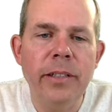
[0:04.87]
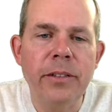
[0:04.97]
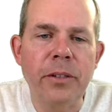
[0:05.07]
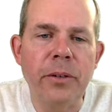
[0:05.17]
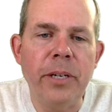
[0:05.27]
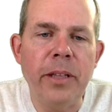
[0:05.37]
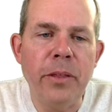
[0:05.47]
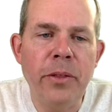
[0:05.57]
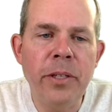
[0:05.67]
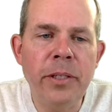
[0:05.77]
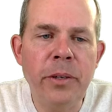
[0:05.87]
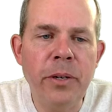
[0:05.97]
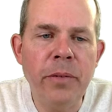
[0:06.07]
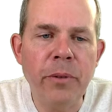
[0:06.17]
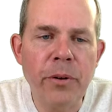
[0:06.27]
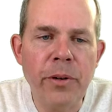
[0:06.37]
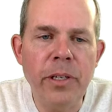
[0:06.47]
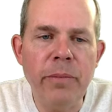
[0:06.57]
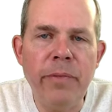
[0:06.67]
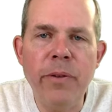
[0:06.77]
So in this unit, we're
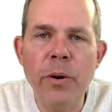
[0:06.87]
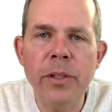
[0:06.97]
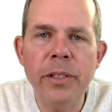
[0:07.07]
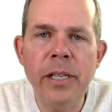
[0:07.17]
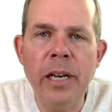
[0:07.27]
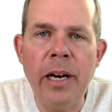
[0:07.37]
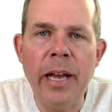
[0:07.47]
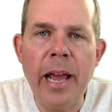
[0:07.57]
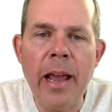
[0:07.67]
going to be focusing on